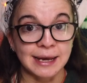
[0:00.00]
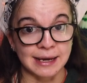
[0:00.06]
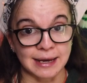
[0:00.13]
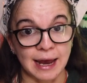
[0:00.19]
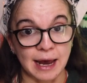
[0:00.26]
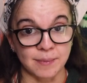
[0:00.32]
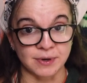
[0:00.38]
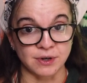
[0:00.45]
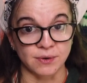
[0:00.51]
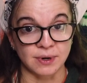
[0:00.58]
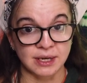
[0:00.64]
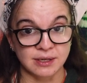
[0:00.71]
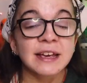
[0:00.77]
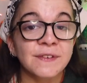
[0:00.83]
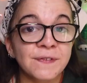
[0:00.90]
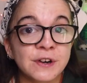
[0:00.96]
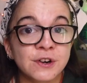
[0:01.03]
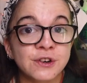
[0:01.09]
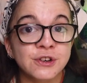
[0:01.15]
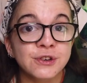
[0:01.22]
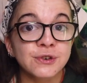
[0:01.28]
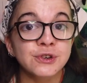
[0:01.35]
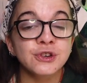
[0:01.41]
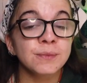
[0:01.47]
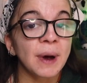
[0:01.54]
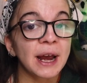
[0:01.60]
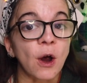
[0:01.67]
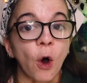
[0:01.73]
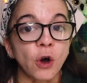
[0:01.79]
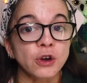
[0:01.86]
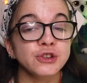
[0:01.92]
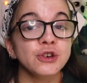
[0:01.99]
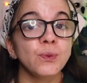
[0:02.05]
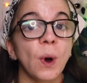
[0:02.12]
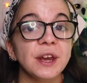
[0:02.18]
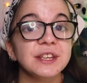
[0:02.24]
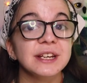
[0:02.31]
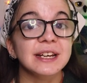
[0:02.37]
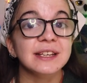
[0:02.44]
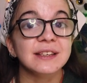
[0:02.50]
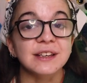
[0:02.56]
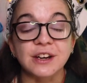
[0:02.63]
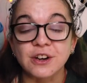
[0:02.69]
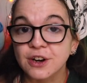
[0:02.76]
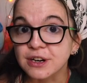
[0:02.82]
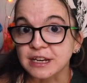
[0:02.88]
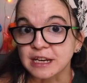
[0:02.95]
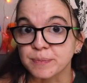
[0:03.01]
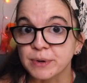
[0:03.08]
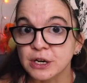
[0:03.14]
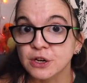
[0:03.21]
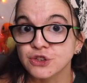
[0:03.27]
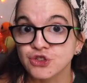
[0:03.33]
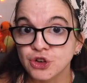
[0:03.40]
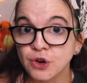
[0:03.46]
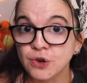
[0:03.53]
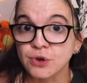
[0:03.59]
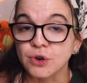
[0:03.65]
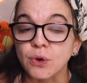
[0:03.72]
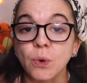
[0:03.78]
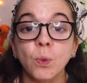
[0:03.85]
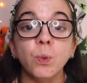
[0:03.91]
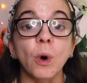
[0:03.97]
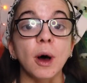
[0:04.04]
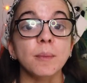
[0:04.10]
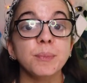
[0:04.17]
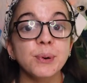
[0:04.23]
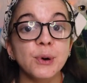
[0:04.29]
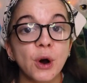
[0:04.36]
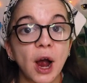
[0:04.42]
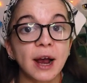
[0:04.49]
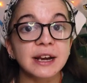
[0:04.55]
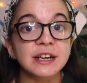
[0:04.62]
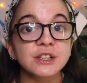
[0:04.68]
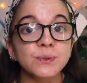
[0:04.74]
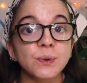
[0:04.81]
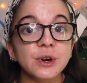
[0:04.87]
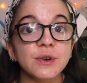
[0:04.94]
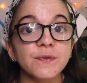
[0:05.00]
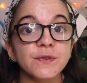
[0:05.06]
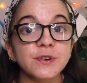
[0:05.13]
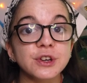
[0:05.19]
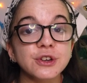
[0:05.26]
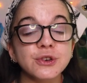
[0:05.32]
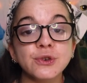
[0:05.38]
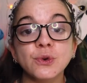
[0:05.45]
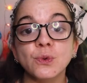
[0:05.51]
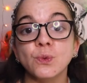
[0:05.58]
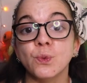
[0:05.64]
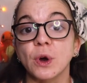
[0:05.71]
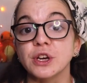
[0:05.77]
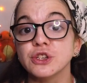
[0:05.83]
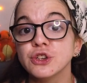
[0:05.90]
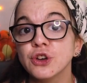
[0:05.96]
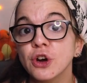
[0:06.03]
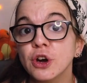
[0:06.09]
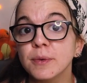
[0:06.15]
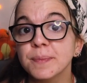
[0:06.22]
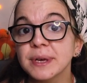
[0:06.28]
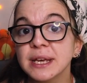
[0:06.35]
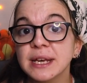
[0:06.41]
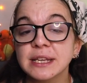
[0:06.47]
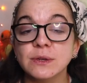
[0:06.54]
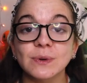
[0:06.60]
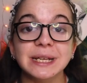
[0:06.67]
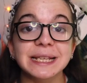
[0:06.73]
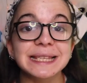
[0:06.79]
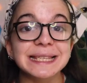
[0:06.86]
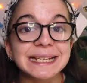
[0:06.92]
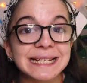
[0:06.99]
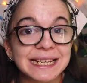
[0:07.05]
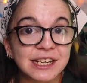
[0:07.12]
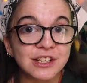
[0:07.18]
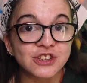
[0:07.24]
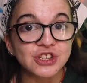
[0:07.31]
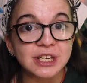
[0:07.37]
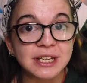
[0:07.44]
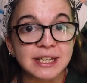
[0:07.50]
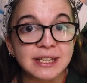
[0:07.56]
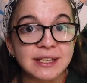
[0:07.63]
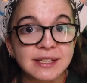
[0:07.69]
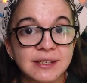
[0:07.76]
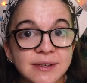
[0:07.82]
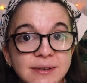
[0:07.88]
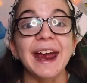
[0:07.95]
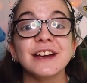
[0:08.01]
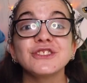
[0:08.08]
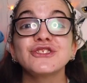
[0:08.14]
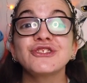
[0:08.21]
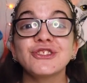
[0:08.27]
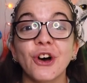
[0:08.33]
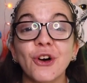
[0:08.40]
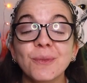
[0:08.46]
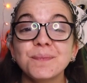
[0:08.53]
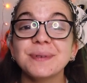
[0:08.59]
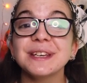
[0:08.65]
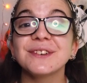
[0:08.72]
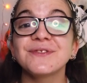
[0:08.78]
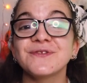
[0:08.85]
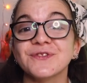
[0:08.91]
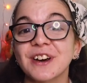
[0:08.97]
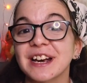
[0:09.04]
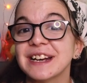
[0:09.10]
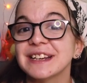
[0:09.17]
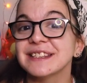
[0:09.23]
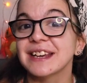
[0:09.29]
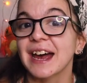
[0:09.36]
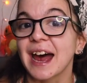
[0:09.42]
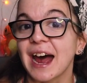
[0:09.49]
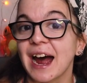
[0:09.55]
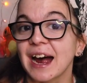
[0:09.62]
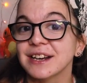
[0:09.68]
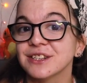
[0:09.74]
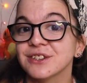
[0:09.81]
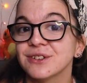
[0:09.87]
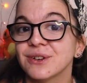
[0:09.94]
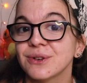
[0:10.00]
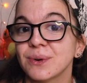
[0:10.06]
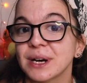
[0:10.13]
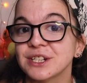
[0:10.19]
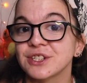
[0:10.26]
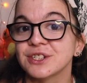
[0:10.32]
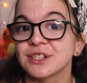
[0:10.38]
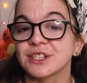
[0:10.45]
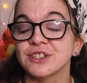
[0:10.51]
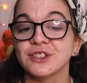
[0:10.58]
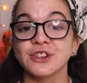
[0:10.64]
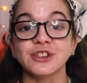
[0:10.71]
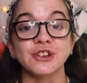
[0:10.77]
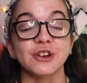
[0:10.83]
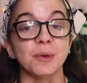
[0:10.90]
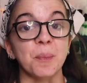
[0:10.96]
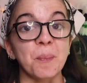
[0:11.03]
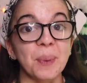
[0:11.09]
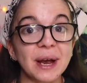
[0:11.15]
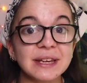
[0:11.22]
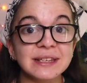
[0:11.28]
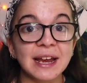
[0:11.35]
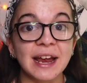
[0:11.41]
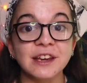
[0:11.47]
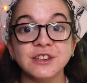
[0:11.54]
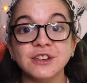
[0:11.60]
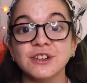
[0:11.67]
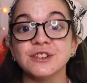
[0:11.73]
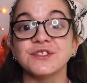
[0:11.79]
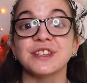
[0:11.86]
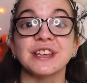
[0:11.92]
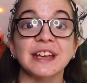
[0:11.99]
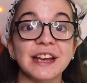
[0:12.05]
cannabinoid. If you're new, you might also want to consider keeping a journal. What products work for you? What terpenes? What lineages? And don't be afraid to ask questions. Your bud tender, the